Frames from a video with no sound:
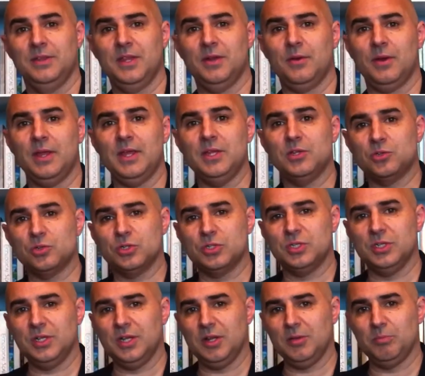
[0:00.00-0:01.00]
They're
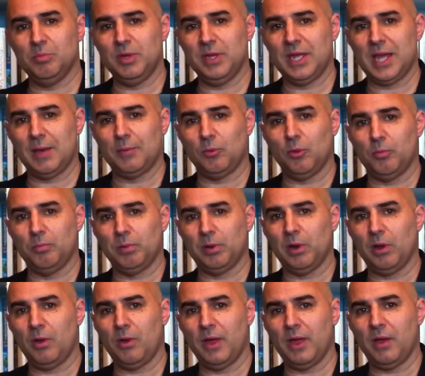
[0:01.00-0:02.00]
interested in being able to
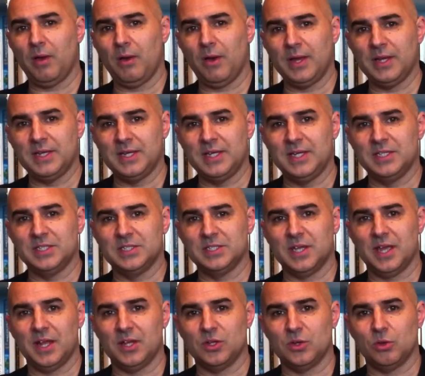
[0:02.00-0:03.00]
apply
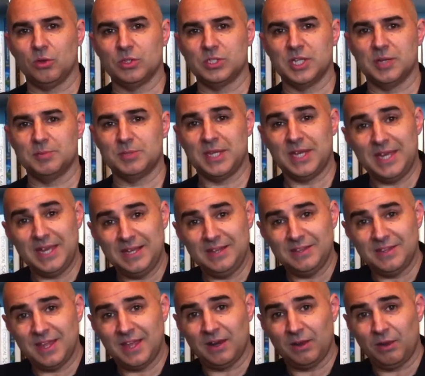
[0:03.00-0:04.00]
ideas and concepts
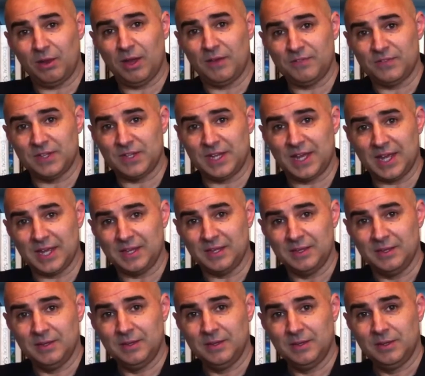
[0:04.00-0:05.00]
in their life today.
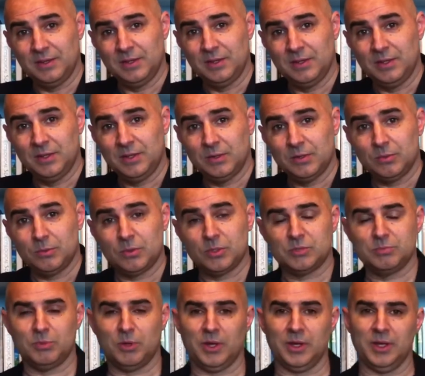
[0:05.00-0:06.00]

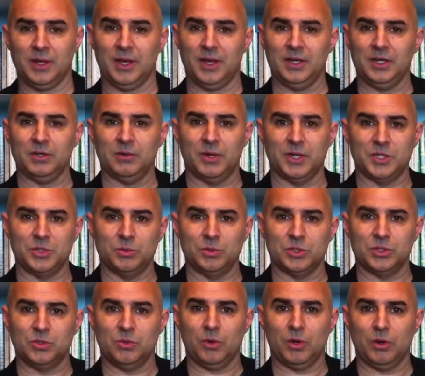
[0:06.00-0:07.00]
Whereas my
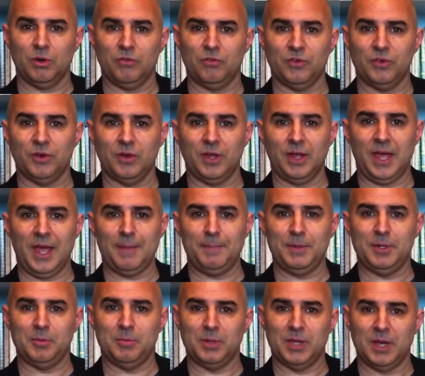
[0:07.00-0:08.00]
undergraduates quite often are
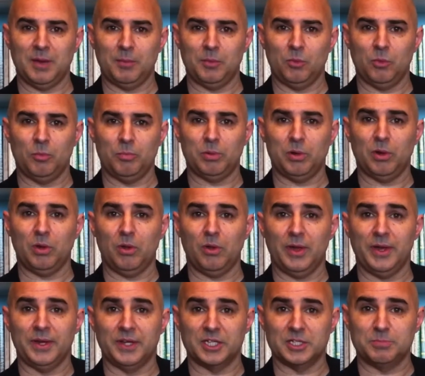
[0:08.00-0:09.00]
happy to be able to
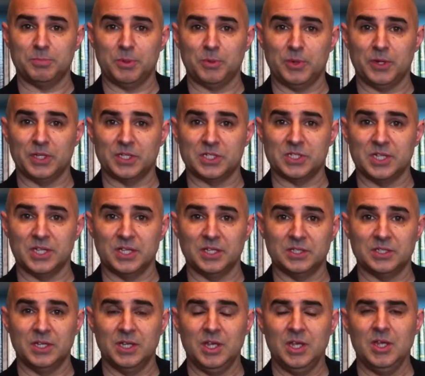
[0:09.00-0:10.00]
apply and experience
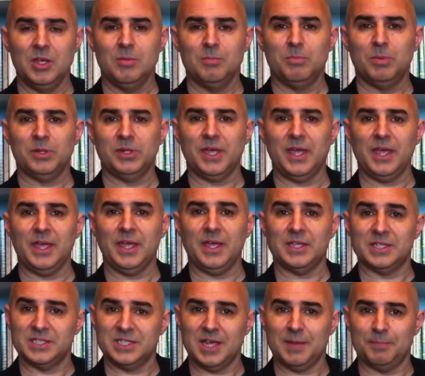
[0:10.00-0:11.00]
things, but they
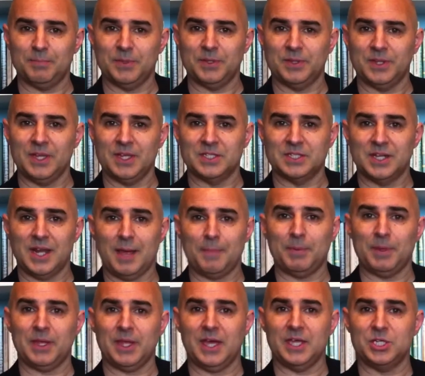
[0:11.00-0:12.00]
accept that there's an
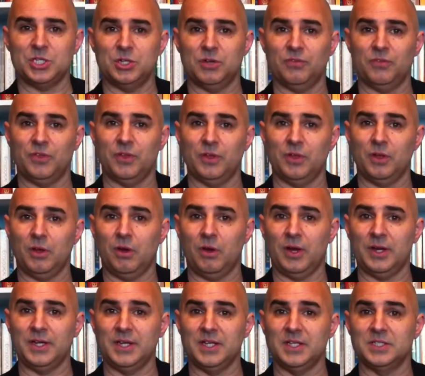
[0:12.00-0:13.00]
application of the
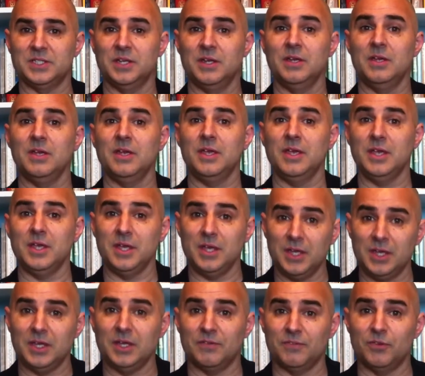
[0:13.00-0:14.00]
ideas
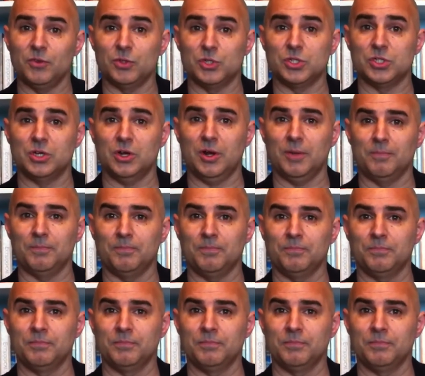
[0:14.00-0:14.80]
in a future time.